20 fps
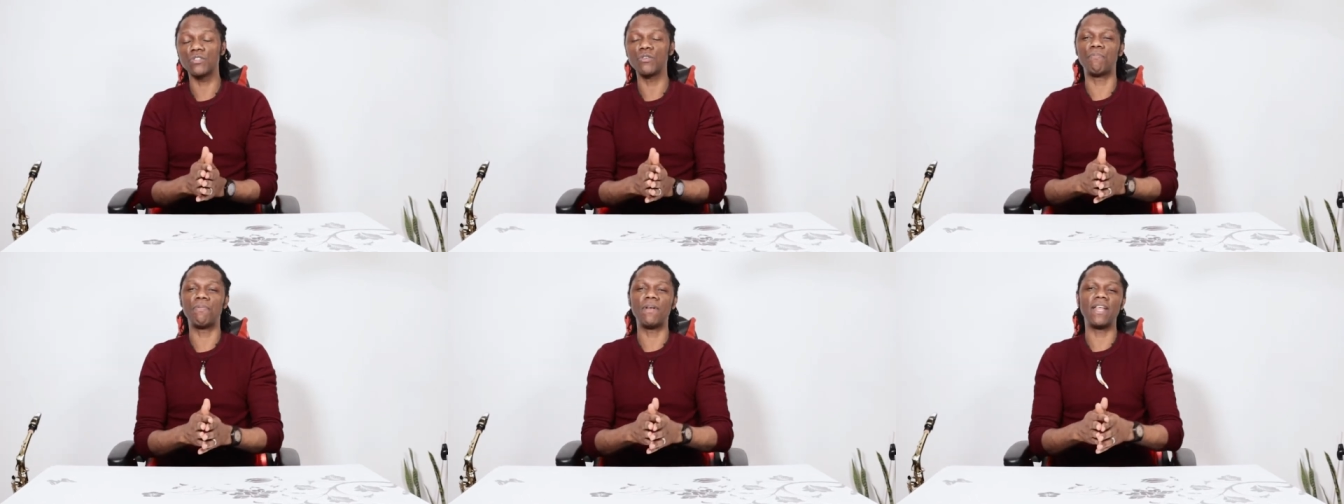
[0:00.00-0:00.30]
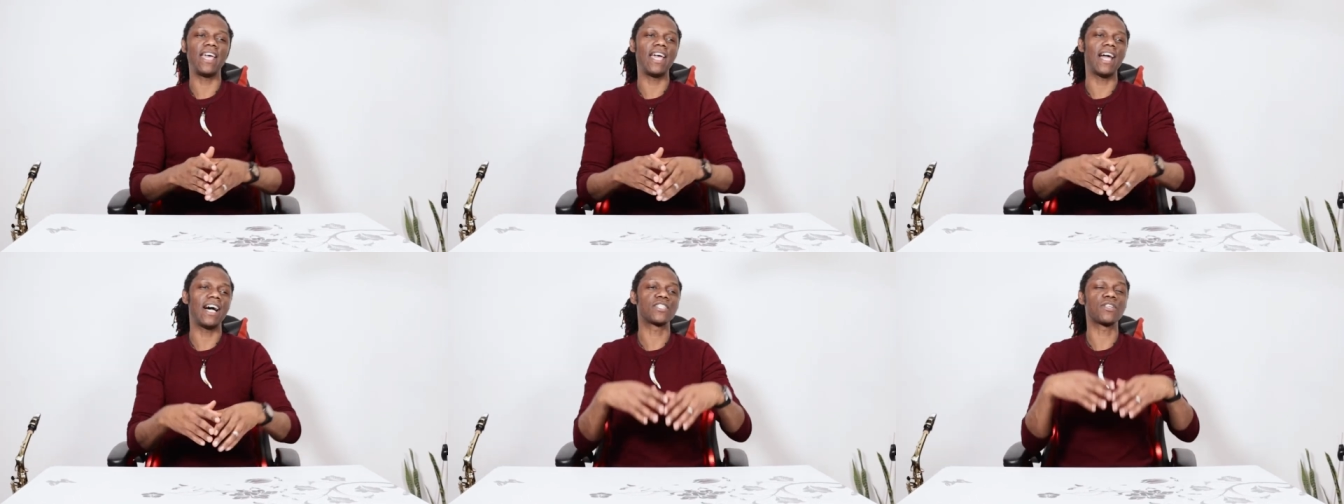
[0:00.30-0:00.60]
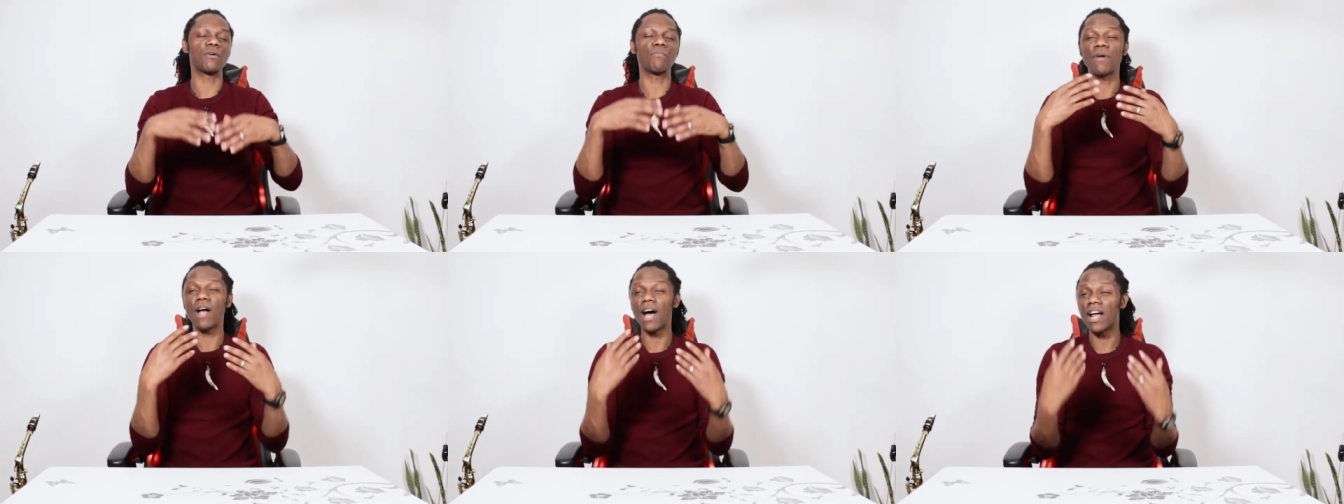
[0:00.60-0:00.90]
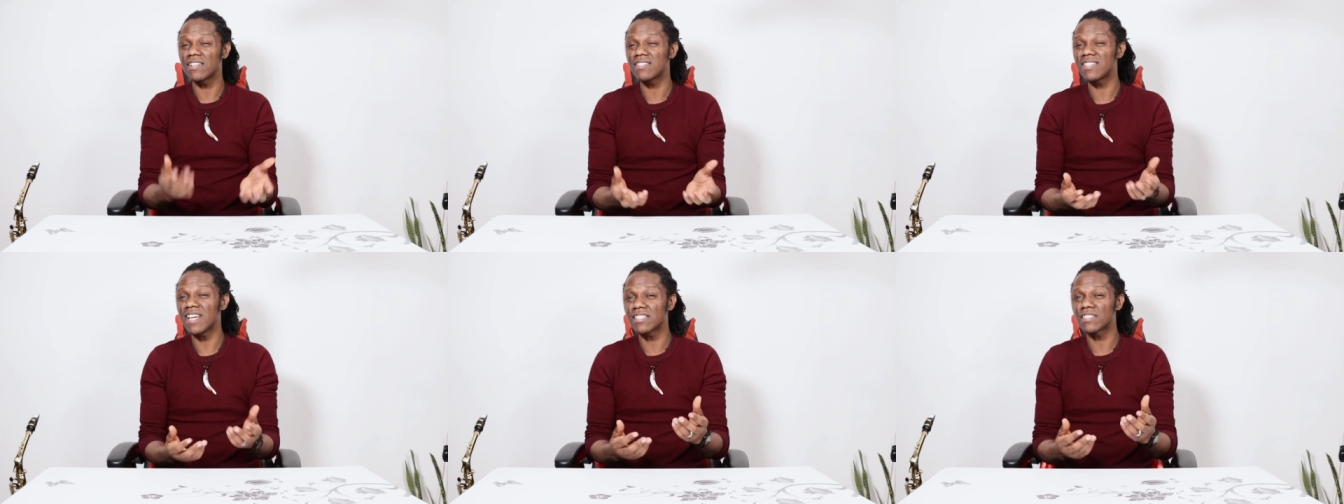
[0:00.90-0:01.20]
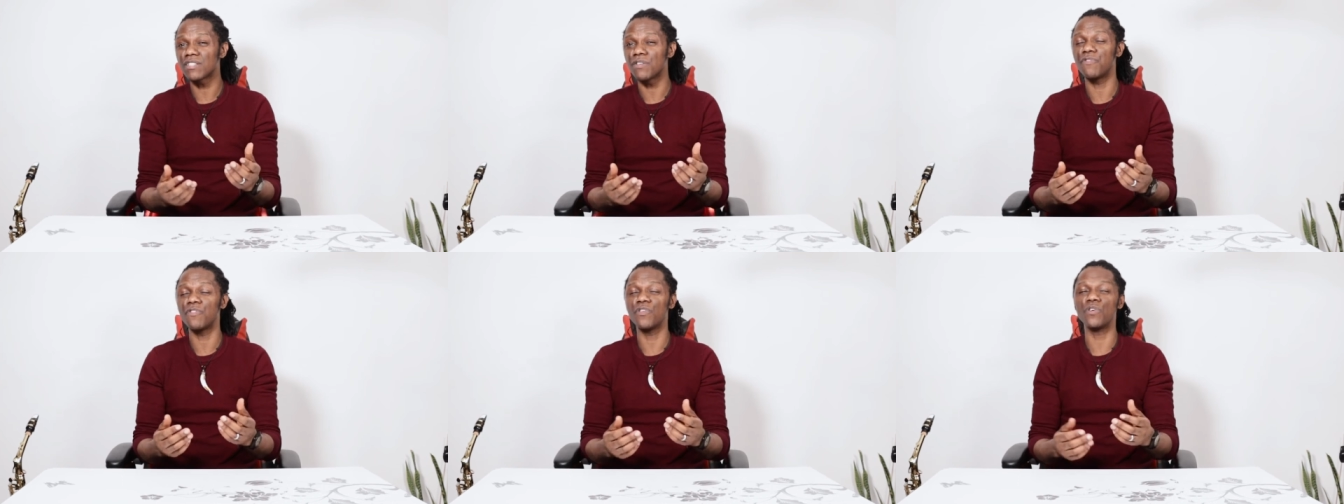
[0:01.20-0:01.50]
you play a soprano
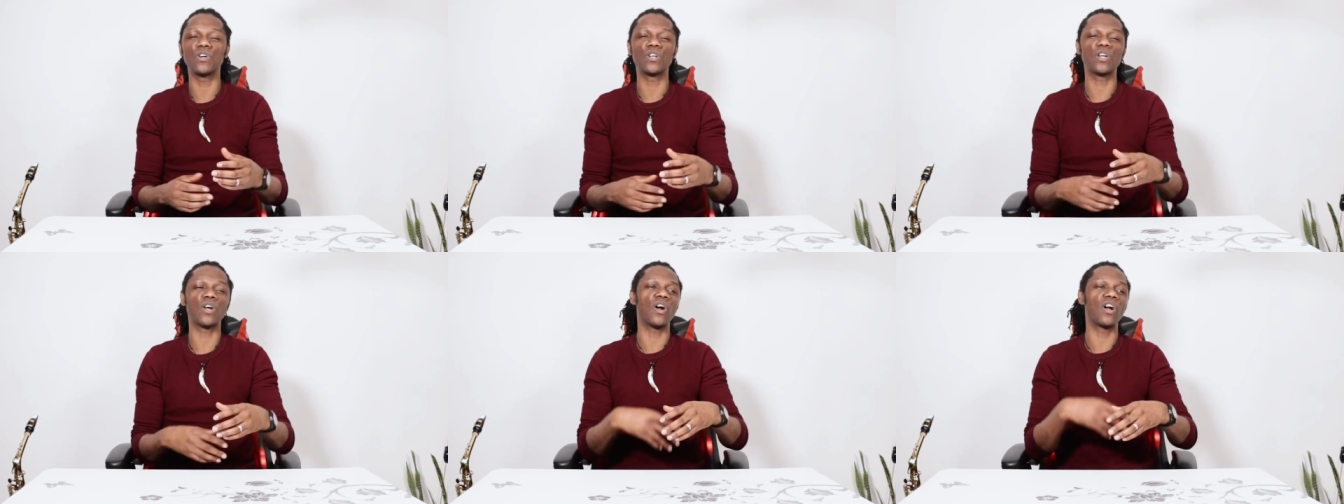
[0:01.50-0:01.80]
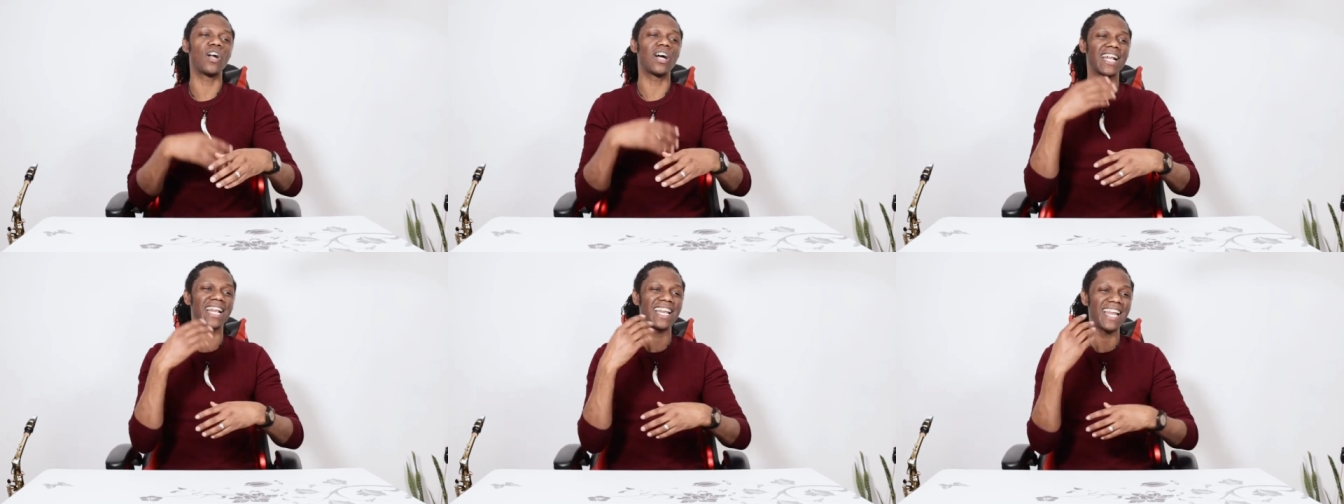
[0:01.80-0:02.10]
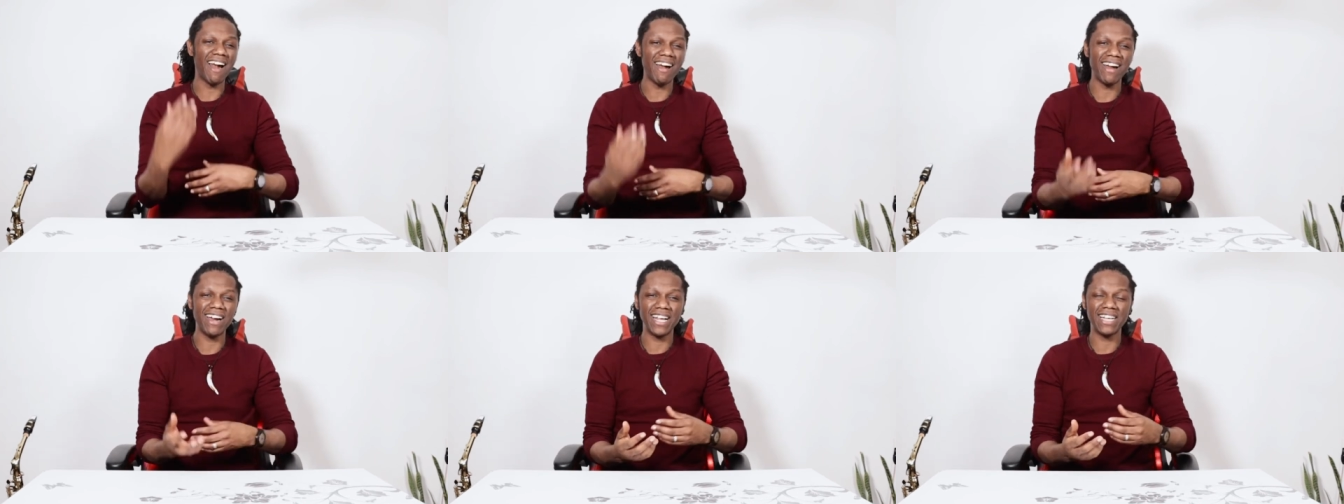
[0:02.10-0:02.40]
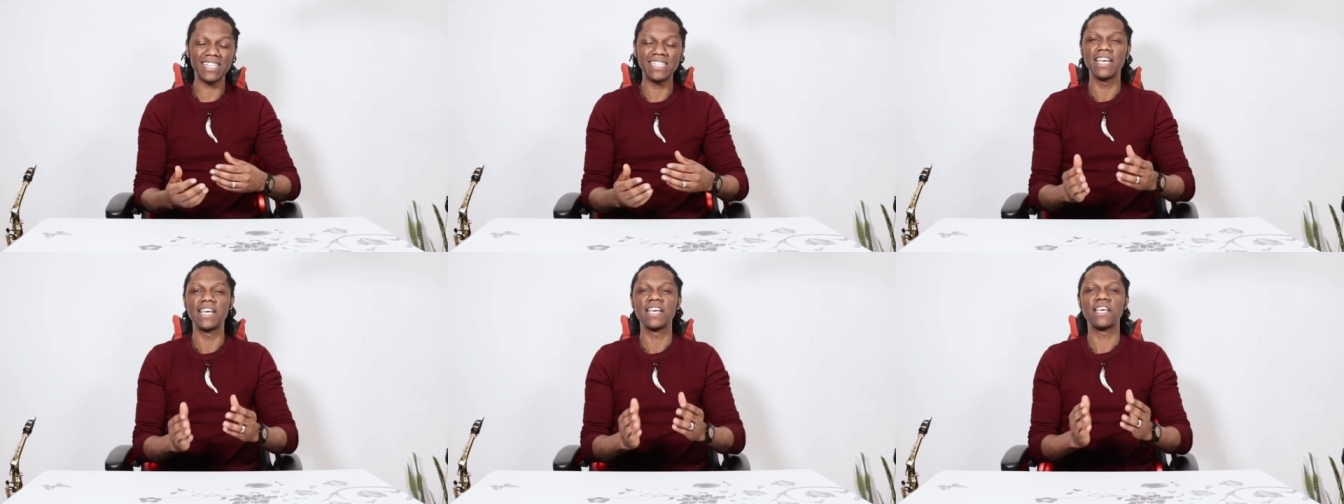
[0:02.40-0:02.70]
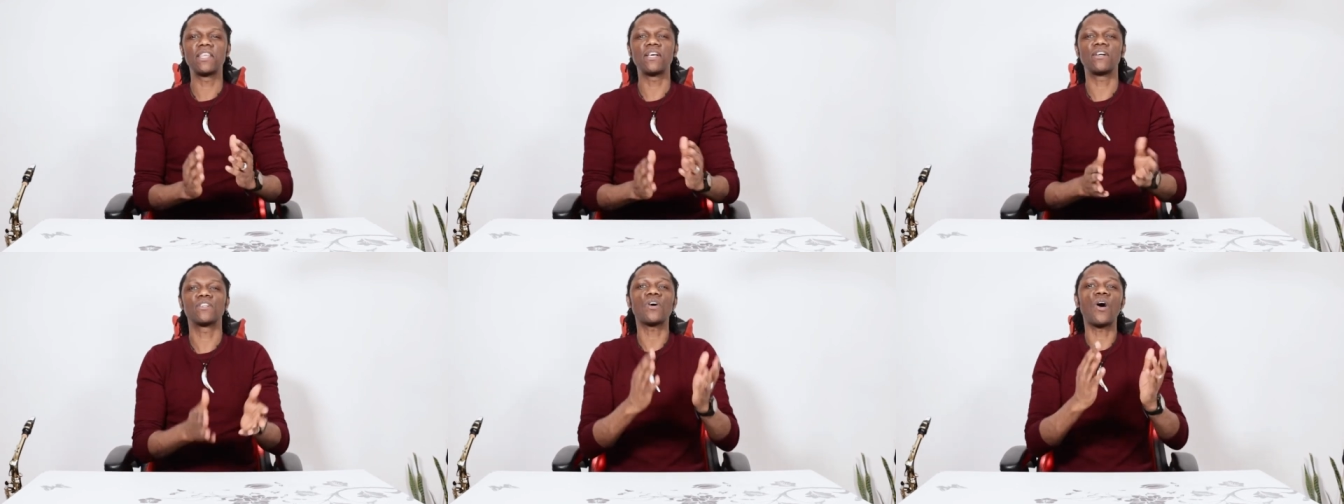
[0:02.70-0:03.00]
saxophone or a clarinet,
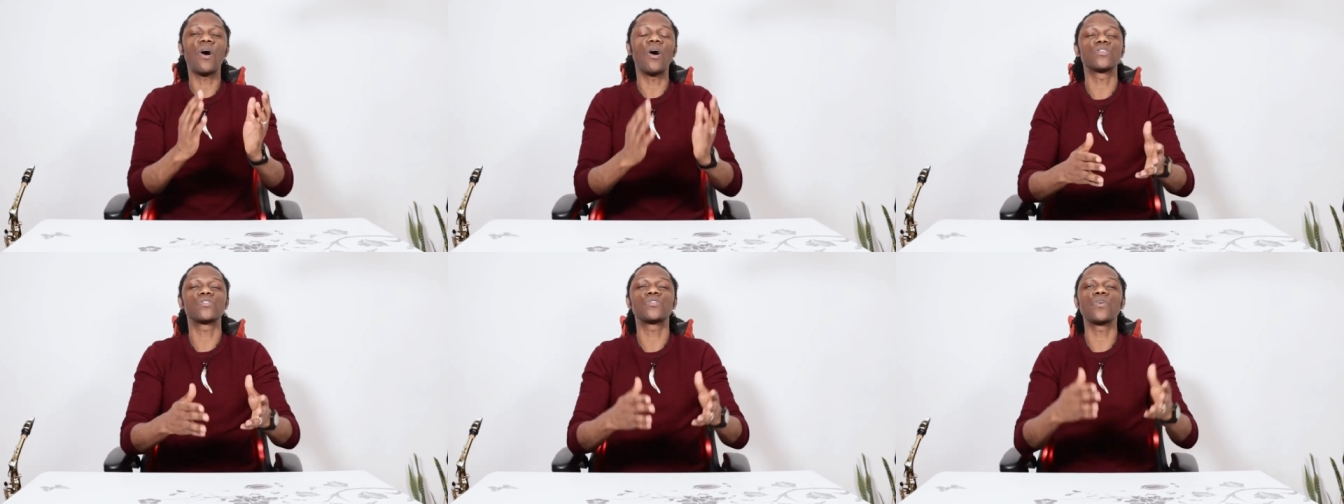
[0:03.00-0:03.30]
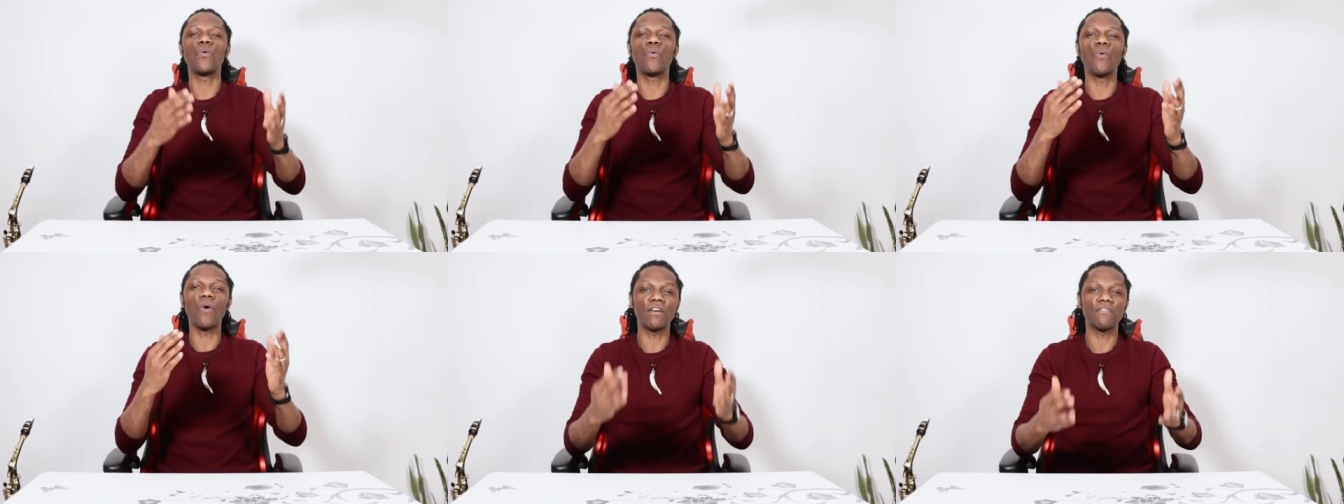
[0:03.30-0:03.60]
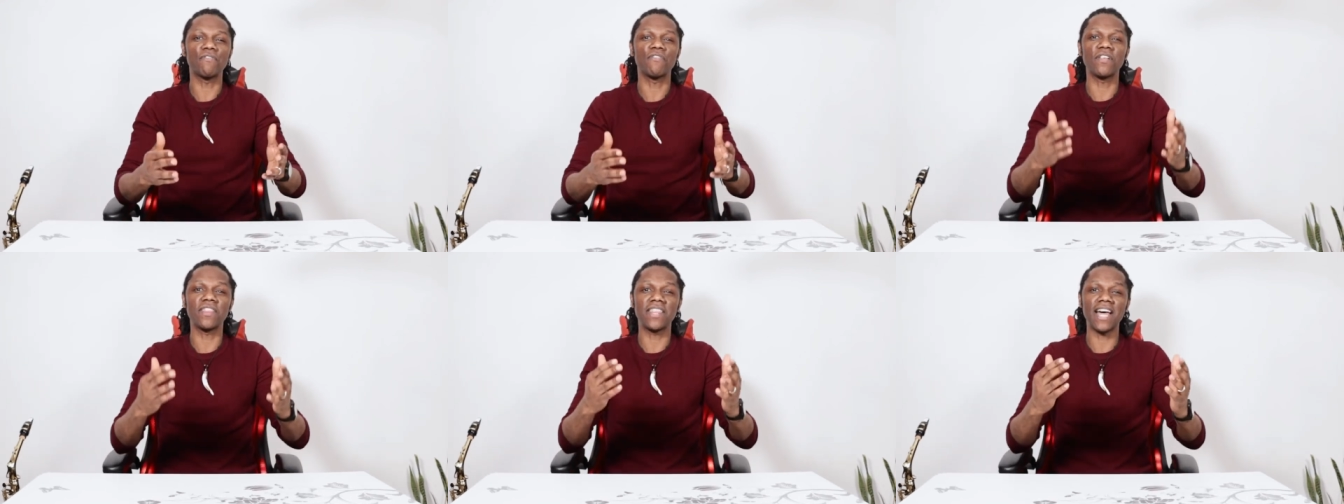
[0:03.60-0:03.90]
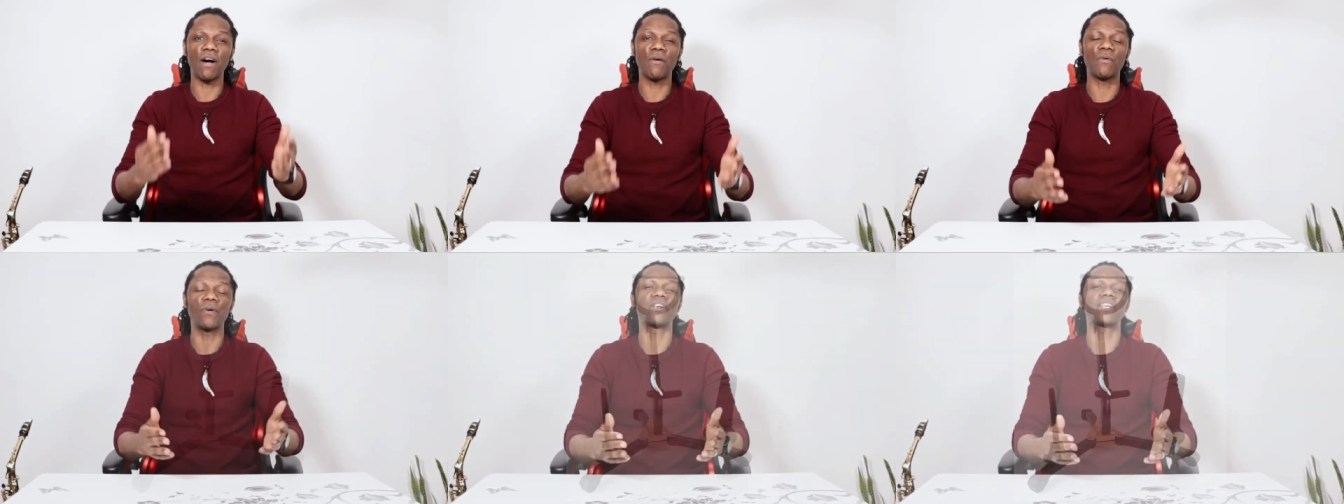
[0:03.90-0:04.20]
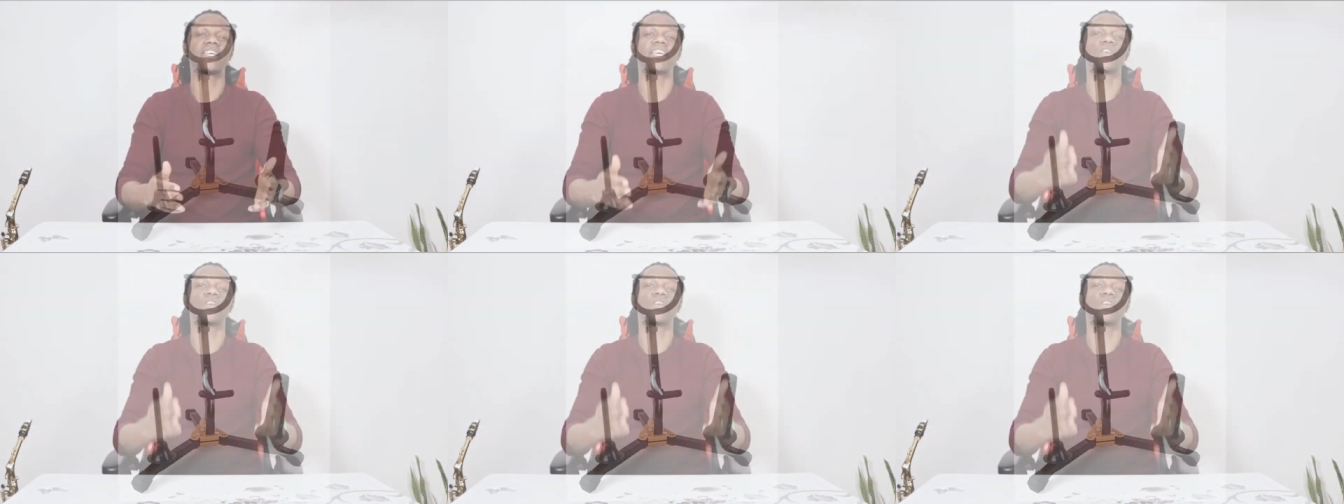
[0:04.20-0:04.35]
there's also one for that where